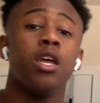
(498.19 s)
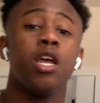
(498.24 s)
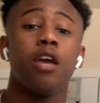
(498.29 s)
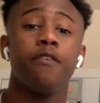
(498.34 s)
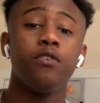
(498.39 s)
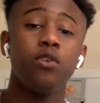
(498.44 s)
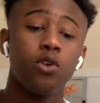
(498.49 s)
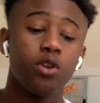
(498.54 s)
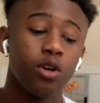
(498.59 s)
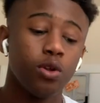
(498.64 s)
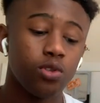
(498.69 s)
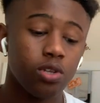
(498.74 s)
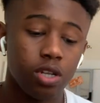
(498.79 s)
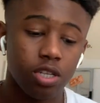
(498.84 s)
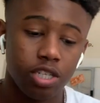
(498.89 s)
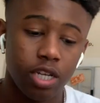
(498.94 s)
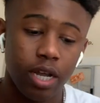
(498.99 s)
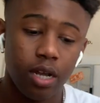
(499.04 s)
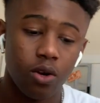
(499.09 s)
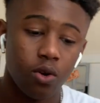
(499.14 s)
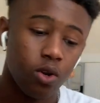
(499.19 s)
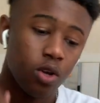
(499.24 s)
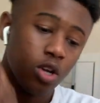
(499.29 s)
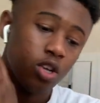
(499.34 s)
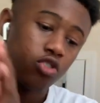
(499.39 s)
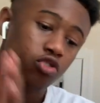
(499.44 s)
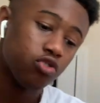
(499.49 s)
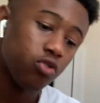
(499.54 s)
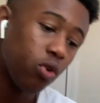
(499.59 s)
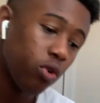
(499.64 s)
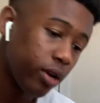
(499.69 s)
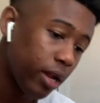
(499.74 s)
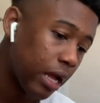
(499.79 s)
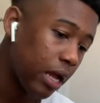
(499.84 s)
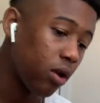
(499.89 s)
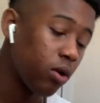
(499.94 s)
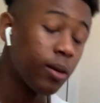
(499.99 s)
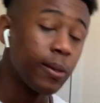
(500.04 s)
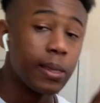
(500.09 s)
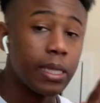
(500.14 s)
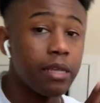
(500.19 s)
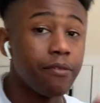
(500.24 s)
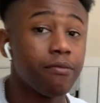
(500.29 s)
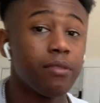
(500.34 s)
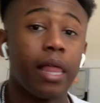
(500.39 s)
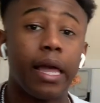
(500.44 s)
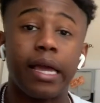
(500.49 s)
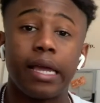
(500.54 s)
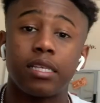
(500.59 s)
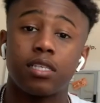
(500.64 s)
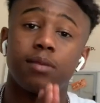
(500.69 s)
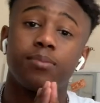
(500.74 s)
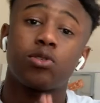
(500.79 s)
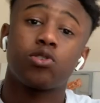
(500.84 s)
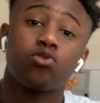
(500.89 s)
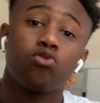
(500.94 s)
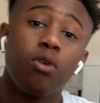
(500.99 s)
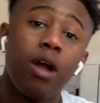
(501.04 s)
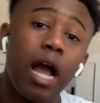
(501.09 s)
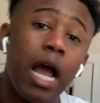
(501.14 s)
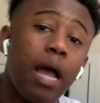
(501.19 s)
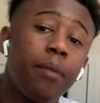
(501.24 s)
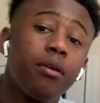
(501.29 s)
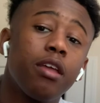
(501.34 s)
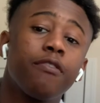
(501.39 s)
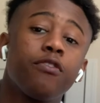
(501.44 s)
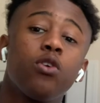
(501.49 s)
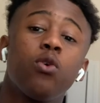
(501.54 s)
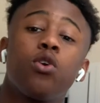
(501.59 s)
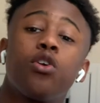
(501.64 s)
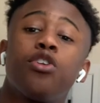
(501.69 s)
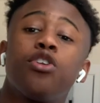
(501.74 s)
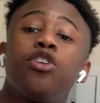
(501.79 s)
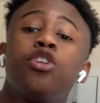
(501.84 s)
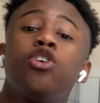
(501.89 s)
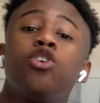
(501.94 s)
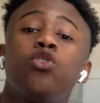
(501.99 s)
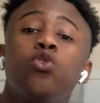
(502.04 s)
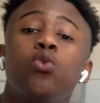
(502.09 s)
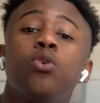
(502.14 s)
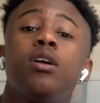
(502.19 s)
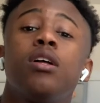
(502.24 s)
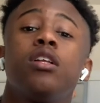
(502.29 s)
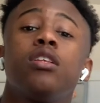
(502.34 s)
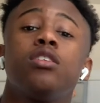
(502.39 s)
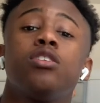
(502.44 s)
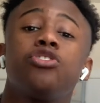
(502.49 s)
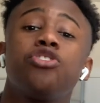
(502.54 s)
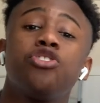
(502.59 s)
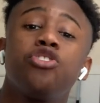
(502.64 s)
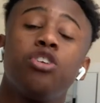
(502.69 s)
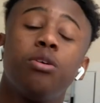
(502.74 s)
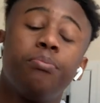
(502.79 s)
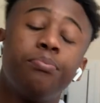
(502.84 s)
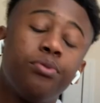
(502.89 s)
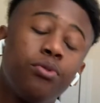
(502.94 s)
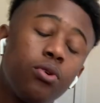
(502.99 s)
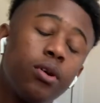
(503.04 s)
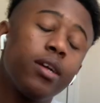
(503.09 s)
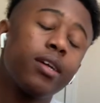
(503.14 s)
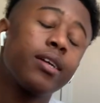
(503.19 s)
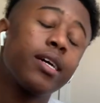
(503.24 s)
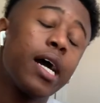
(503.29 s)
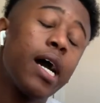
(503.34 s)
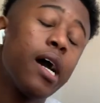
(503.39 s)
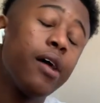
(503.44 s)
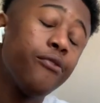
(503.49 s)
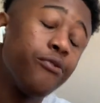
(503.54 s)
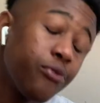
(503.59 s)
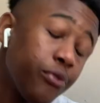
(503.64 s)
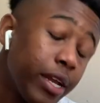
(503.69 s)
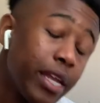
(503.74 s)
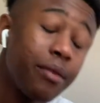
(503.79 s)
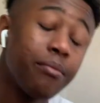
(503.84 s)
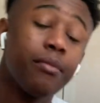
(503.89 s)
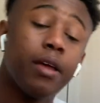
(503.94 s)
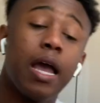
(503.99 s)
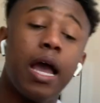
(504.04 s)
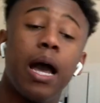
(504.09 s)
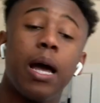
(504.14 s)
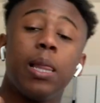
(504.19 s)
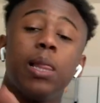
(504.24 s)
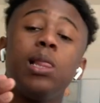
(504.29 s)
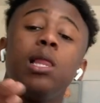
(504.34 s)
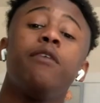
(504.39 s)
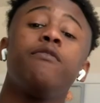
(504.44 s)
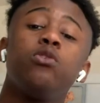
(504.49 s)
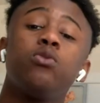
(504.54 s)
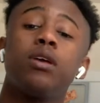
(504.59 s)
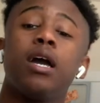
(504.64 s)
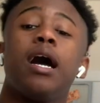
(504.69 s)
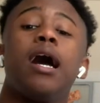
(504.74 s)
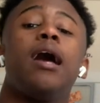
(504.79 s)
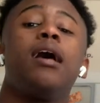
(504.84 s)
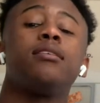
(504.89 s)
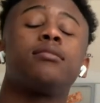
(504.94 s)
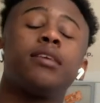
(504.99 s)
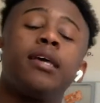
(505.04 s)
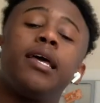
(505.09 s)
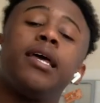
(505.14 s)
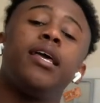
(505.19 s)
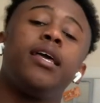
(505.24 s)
If you're new to the channel, scroll down, leave a like, and subscribe if you are new to your boy Kyrie, man. I love you guys.